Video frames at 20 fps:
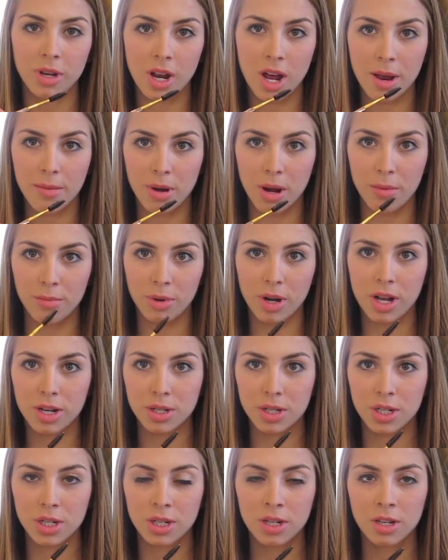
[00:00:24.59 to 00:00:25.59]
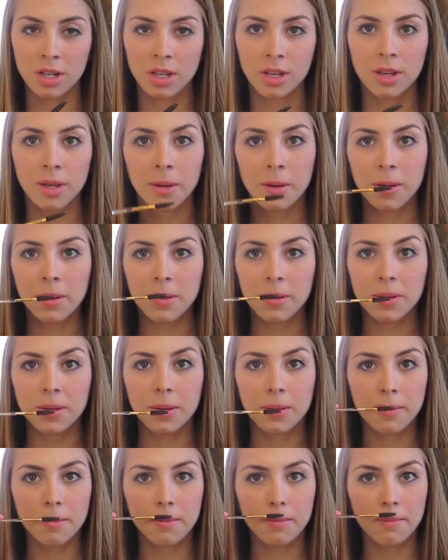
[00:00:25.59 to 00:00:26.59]
eyebrow brush.
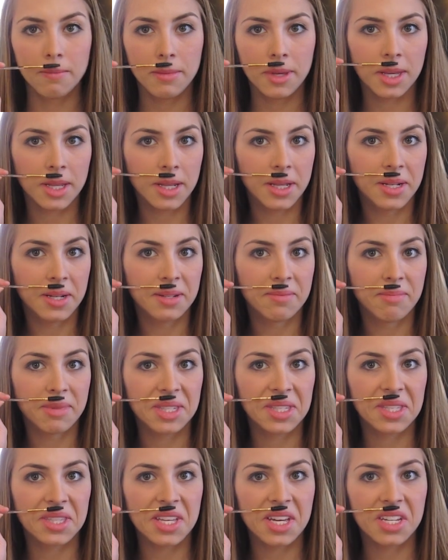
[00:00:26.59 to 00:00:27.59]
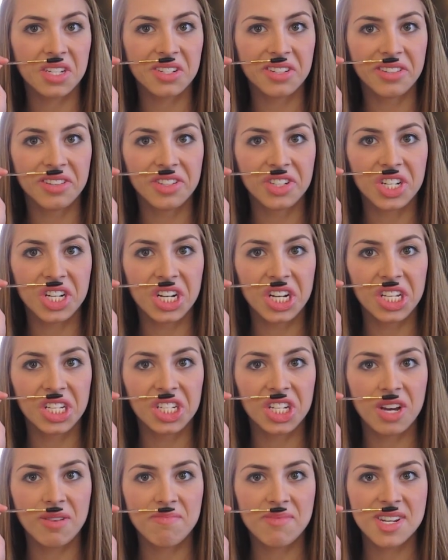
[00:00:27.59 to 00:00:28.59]
Make a little mustache, a little Charlie
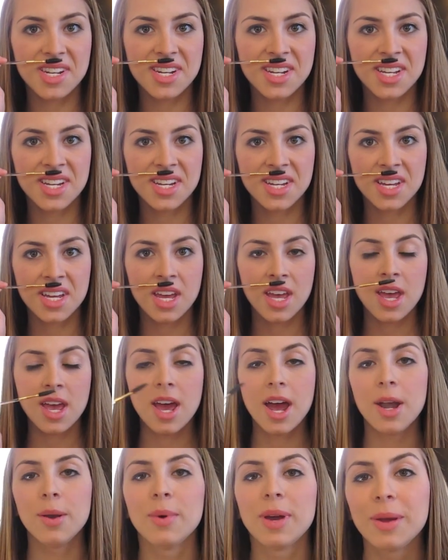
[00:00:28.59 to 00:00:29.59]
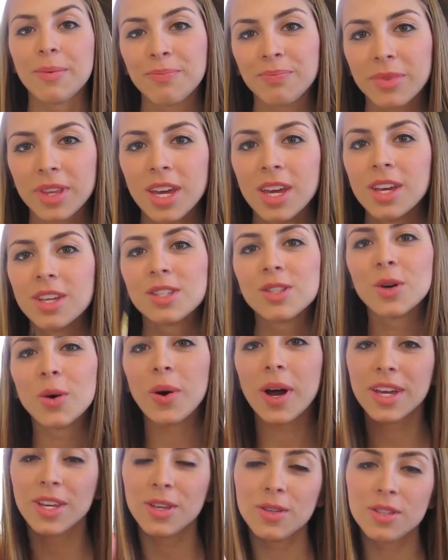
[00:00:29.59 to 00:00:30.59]
Chaplin. Anyway, so
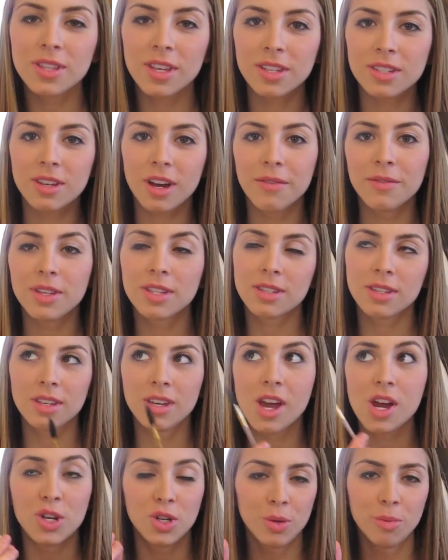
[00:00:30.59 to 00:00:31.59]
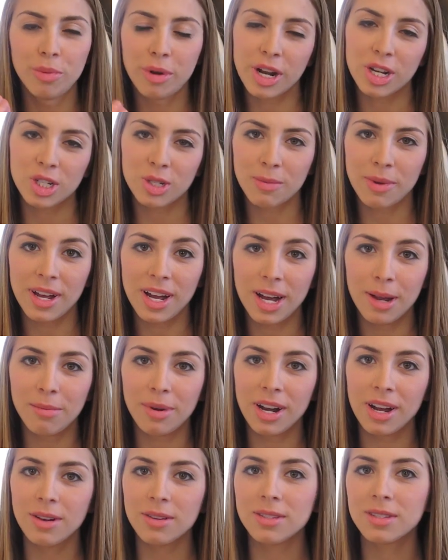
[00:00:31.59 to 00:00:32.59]
I use this obviously to brush my
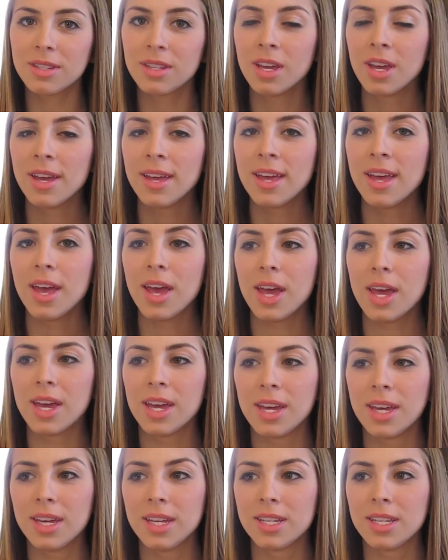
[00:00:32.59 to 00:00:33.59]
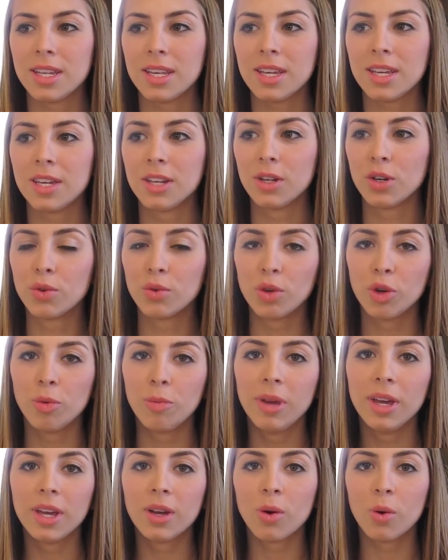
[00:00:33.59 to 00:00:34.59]
eyebrows and in
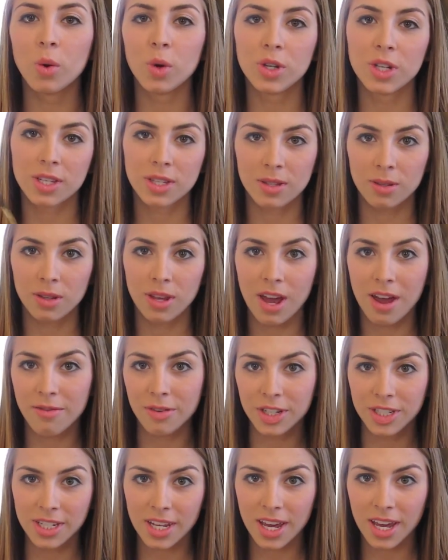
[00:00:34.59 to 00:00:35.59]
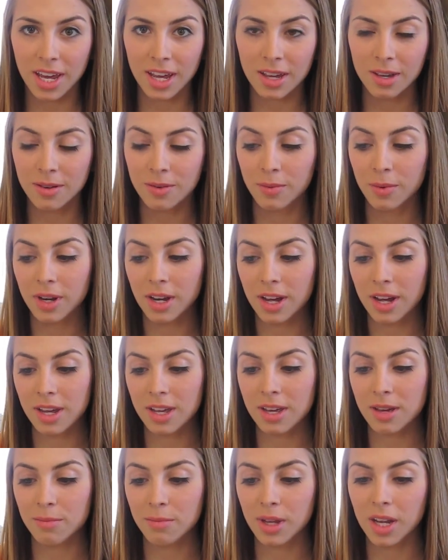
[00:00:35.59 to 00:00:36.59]
grooming or just every day when I
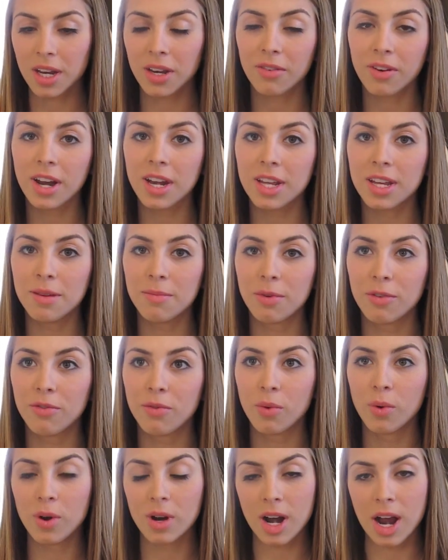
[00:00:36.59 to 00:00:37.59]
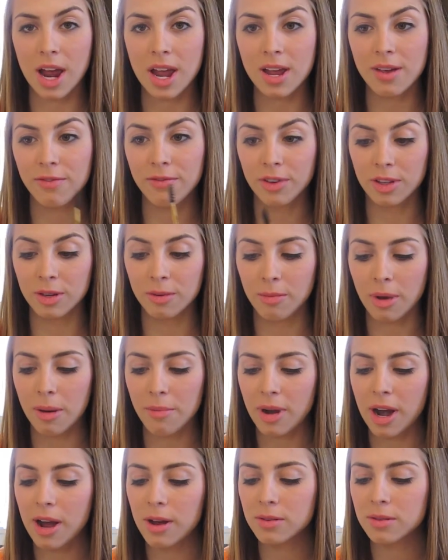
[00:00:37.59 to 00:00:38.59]
am getting ready before I fill in my
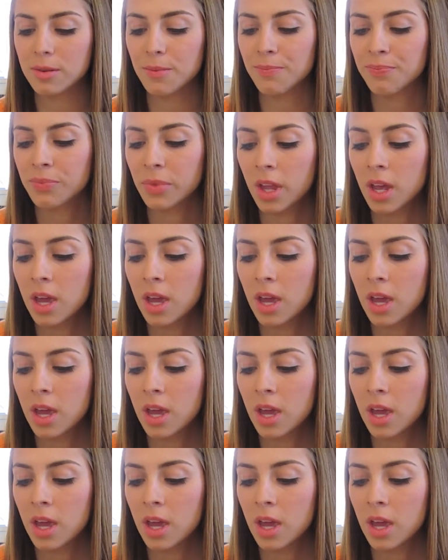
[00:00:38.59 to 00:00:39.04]
brows.